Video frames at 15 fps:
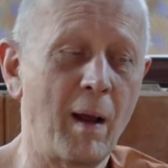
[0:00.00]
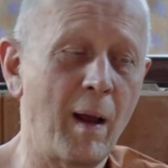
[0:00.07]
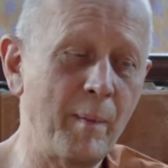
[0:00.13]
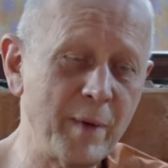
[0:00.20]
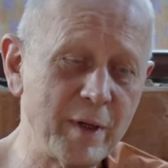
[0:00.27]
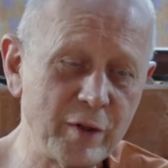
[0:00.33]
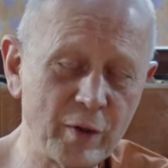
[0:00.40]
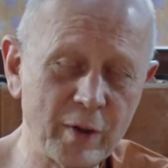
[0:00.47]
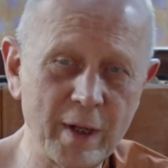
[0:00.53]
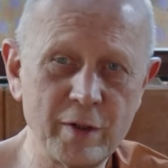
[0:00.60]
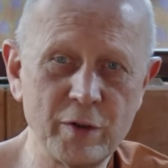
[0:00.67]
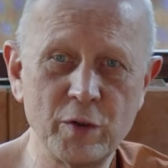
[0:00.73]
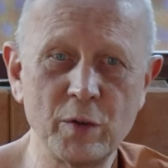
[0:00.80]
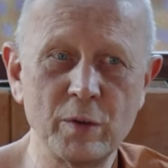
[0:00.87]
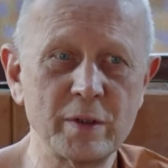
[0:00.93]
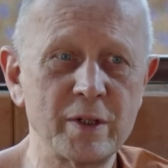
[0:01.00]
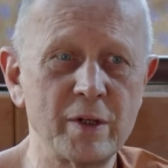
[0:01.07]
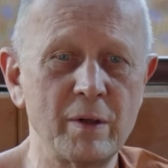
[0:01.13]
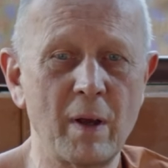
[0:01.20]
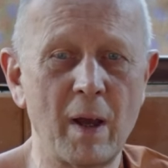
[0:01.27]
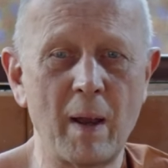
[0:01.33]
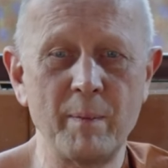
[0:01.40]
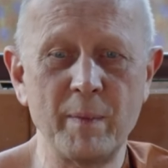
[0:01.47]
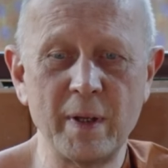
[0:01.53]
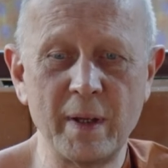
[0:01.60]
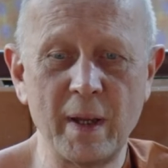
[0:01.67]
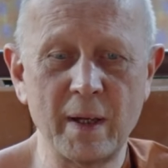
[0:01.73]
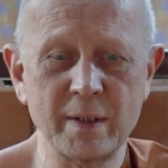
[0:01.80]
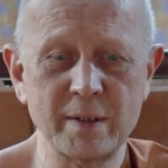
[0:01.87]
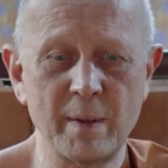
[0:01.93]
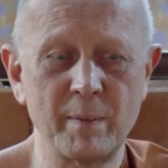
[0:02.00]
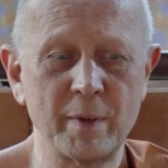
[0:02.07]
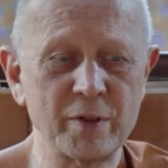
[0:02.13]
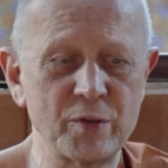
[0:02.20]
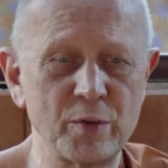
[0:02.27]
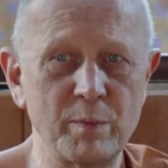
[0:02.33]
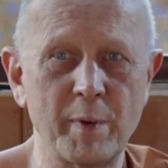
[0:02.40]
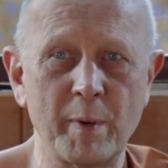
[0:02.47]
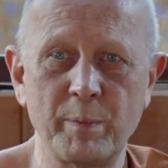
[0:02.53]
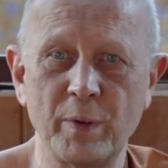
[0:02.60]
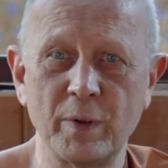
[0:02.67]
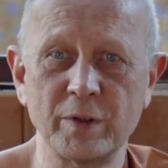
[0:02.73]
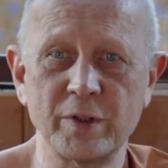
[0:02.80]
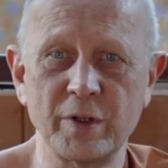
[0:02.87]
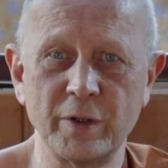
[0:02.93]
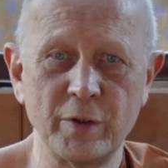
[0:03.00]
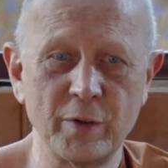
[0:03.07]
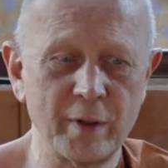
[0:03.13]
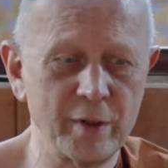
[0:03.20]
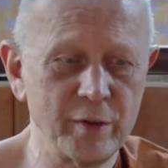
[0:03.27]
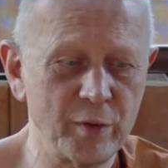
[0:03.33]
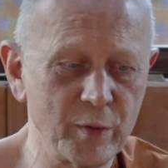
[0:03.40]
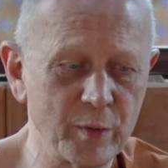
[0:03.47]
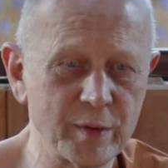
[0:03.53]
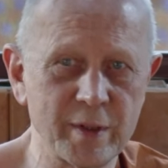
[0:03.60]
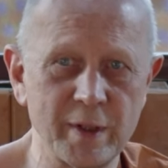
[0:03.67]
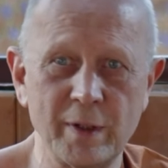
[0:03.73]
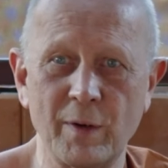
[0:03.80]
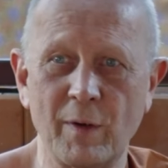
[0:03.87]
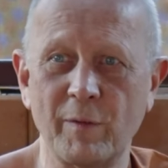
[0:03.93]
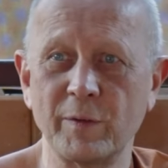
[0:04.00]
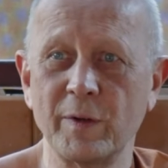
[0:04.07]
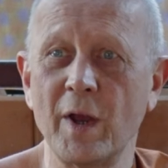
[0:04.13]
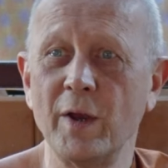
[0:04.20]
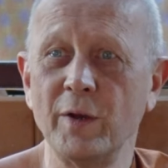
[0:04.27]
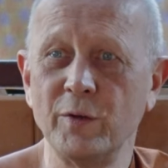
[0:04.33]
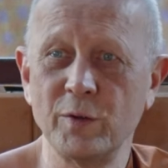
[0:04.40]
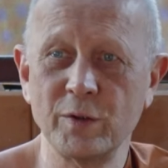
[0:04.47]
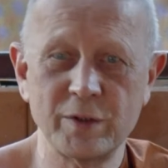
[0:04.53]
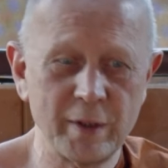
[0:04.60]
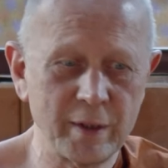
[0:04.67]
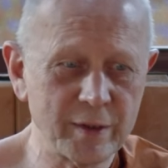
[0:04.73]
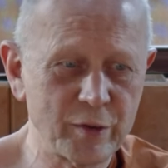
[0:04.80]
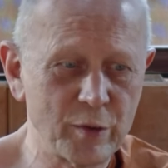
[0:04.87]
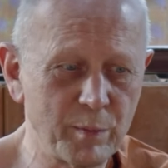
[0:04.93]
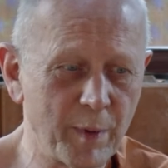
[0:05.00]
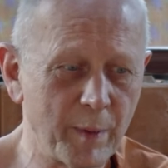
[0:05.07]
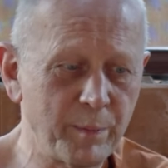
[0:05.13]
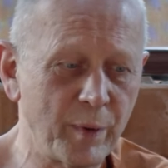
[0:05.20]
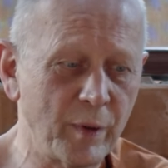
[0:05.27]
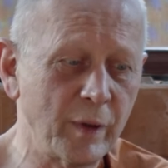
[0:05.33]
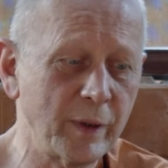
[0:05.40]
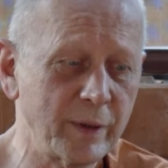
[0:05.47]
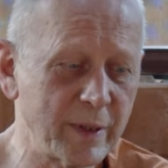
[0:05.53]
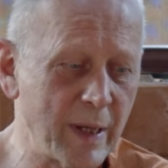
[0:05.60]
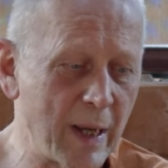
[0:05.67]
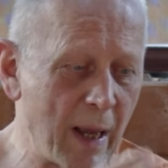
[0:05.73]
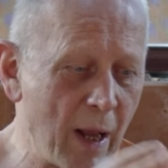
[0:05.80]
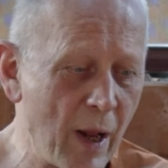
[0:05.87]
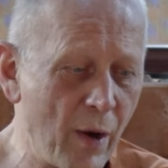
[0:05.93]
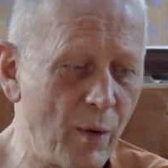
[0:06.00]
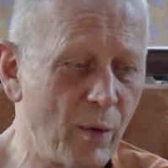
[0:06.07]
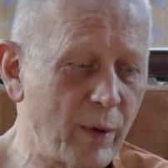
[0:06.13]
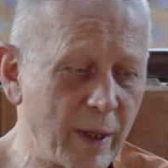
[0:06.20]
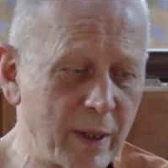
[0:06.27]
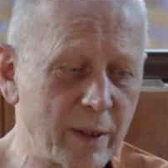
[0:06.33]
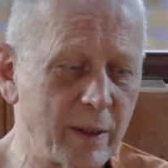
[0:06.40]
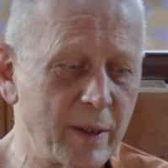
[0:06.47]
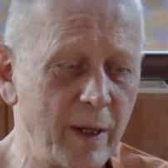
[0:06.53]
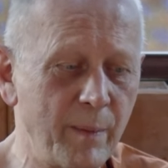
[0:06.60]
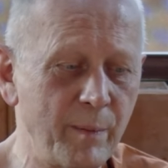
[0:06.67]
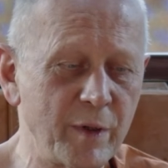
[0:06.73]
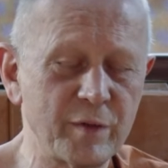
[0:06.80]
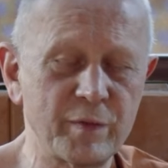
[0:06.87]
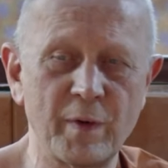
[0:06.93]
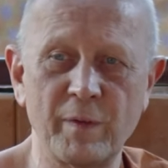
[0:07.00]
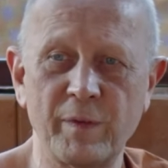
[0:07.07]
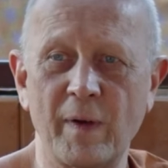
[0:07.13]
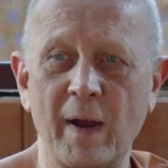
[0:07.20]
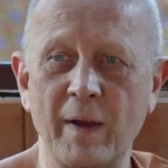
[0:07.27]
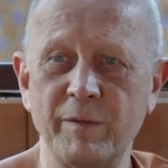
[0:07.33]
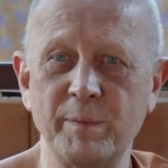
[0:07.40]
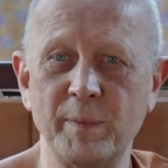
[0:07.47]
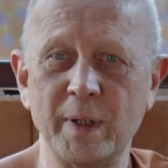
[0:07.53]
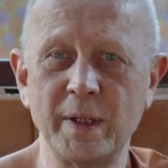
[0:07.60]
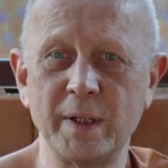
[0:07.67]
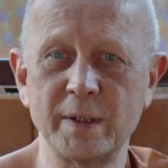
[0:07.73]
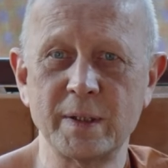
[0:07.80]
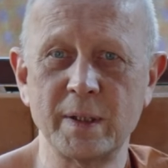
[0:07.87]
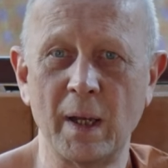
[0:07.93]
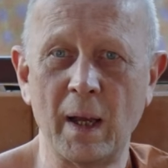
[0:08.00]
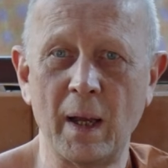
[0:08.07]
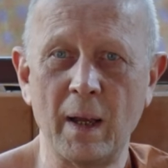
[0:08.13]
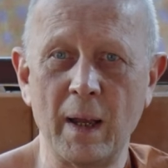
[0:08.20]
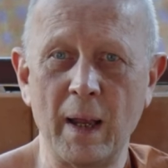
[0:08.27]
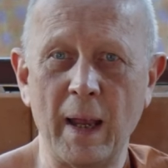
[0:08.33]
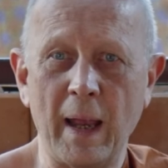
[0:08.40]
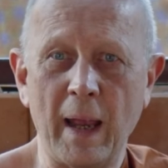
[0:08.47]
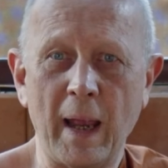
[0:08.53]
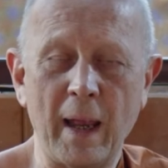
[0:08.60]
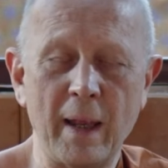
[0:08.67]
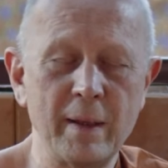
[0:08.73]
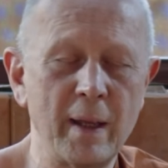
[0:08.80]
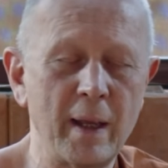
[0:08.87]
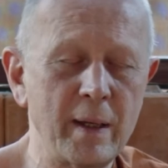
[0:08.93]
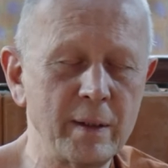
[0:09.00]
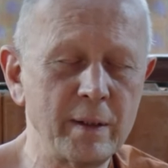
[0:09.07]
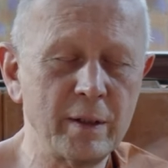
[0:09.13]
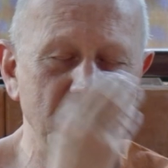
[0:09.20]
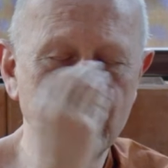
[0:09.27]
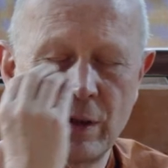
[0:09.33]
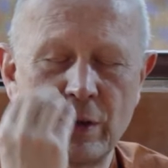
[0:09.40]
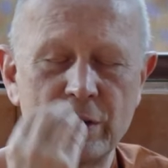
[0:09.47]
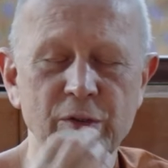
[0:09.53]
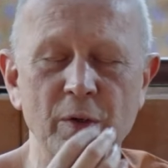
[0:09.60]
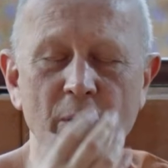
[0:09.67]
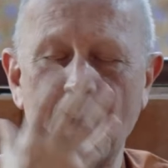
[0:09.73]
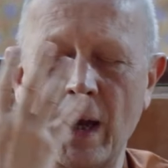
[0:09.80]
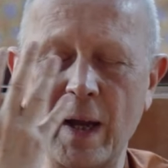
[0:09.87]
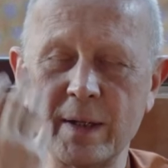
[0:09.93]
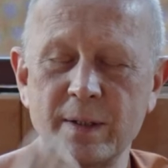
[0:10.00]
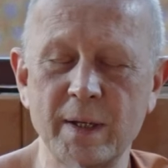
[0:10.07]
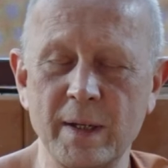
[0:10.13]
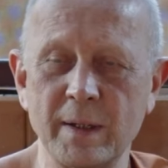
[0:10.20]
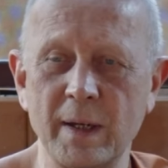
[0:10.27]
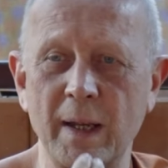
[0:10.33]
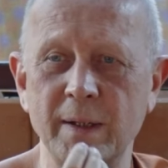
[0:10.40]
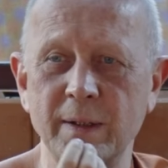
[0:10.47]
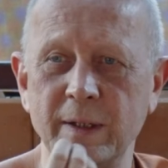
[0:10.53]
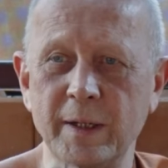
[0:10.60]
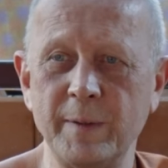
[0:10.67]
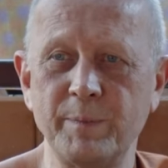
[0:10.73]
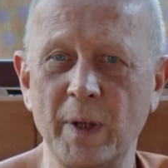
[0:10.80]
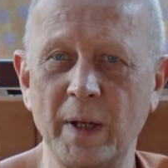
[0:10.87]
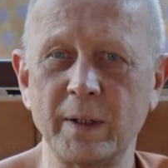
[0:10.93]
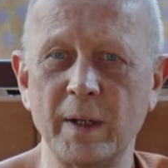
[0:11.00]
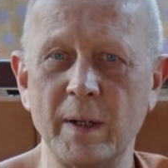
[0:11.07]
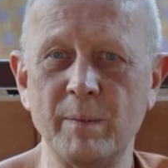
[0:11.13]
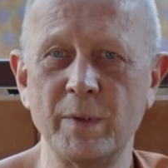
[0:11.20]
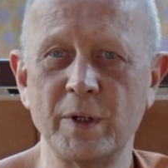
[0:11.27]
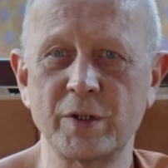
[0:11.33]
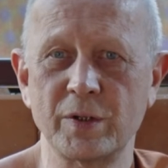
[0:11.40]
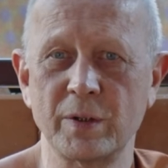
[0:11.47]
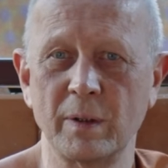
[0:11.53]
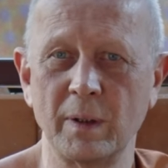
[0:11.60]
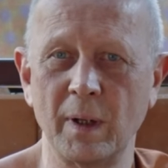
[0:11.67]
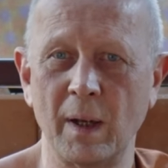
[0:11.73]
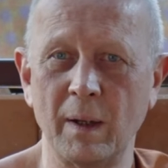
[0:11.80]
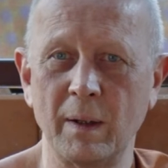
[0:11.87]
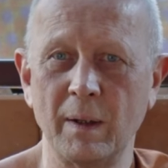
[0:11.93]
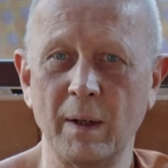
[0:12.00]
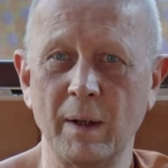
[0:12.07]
I mean, you can use, you know, I mean, there are some Asupa books, so you can use, you know, use the Asupa books, yeah? Look at an image for five minutes, yeah? And then, you know, close your eyes and, and keep that image, yeah?